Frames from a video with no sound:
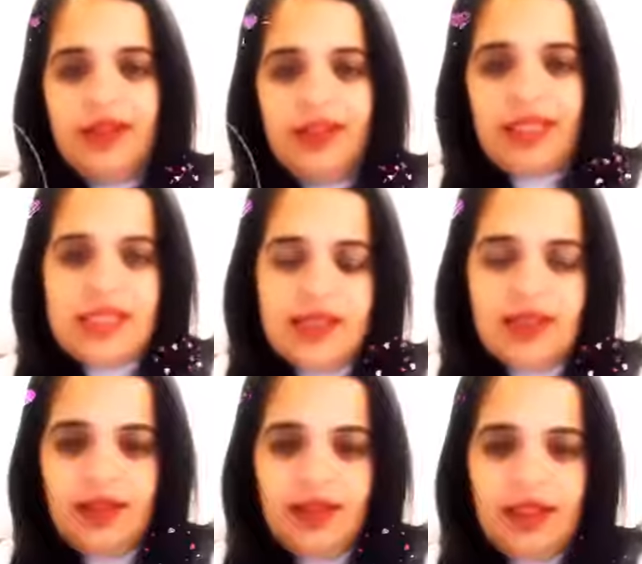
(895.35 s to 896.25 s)

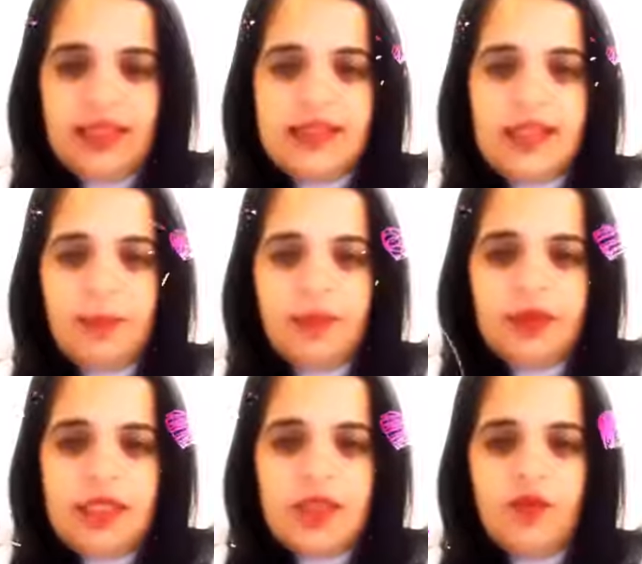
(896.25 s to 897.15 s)
Yes,
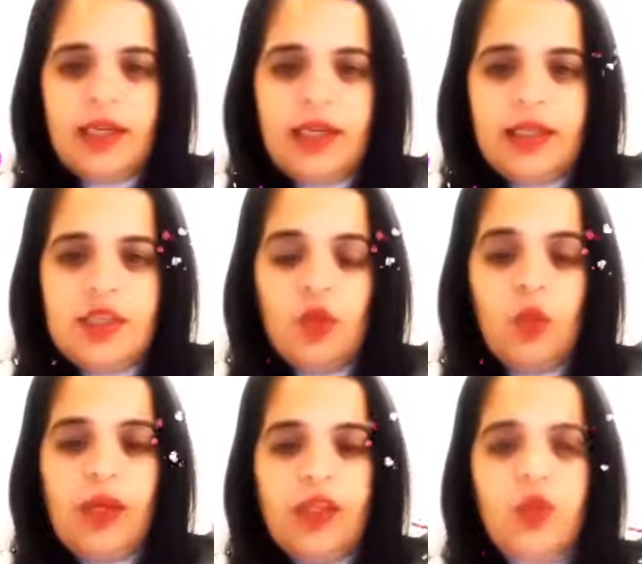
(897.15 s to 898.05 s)
acceptance, awareness of
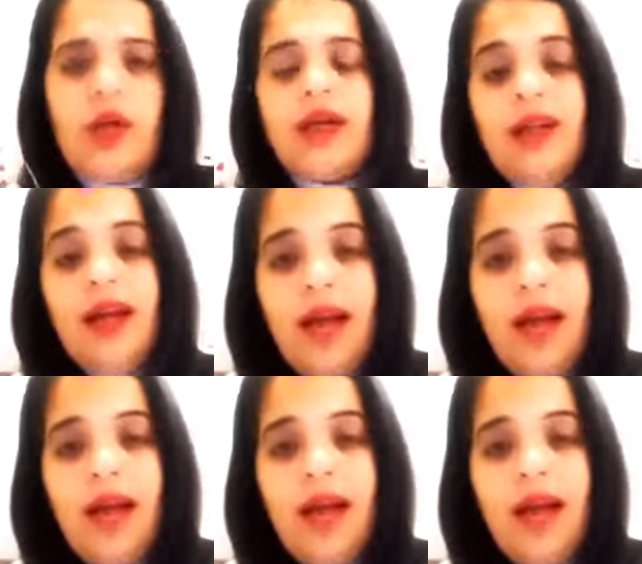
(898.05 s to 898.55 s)
where you are.